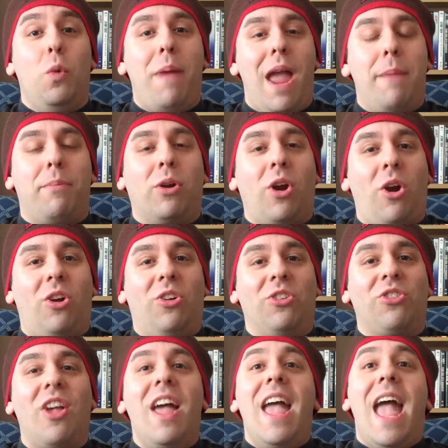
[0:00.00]
Paper
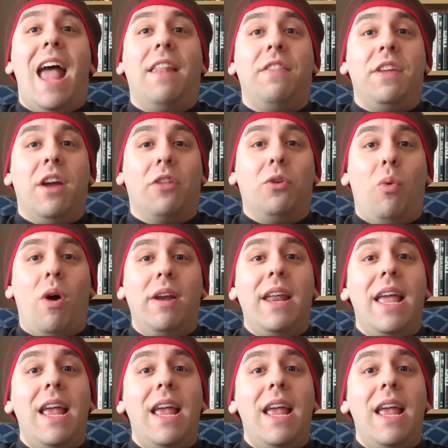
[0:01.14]
Girls, and the other one